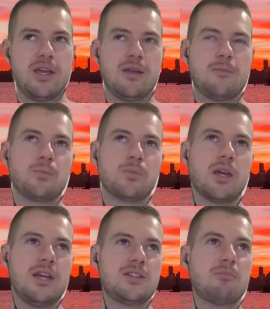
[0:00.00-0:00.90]
it
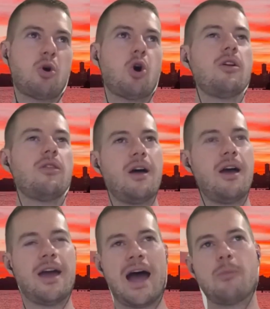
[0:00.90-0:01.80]
it's important
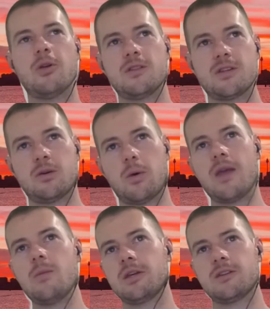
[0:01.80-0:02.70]
that it happens in a
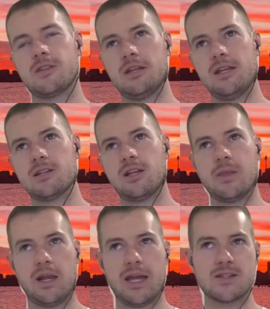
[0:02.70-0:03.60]
way because they need to
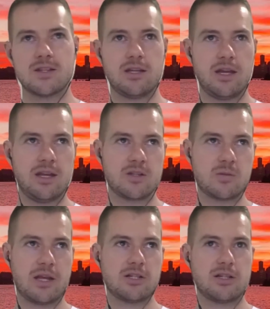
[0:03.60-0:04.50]
learn the lesson, and
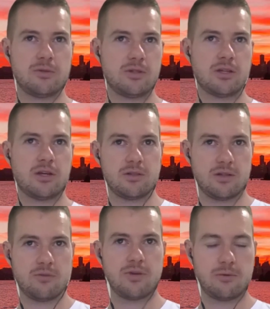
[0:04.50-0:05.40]
especially with a goal
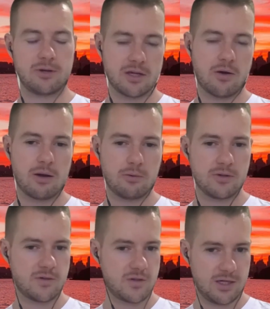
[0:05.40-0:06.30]
they really want to go out with
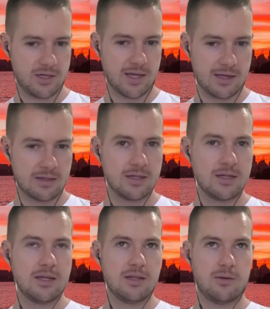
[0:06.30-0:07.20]
and see again.
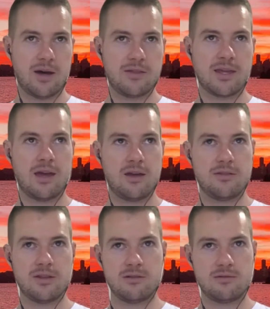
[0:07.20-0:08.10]
Yeah. You either get
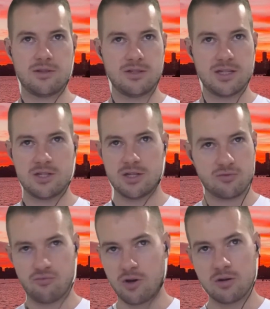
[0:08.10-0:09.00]
the the
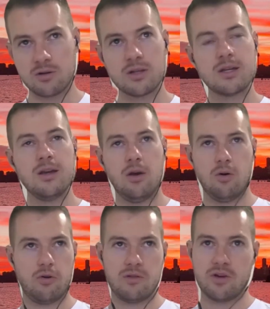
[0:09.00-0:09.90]
digits wrong,
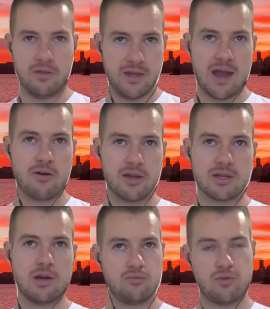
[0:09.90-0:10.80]
or you've got the area
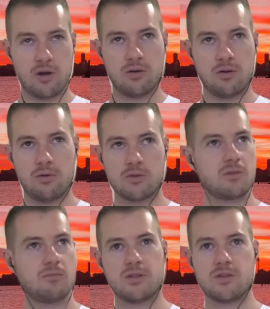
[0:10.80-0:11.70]
code wrong, or
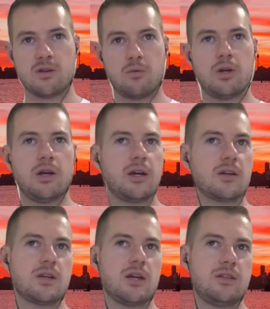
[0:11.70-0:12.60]
something's not
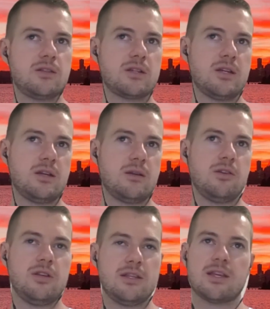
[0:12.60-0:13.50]
worked, and
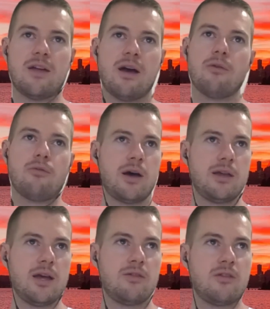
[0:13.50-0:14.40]
you need to get that
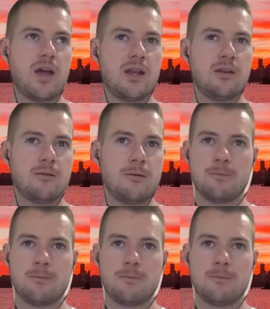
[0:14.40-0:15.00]
right, and then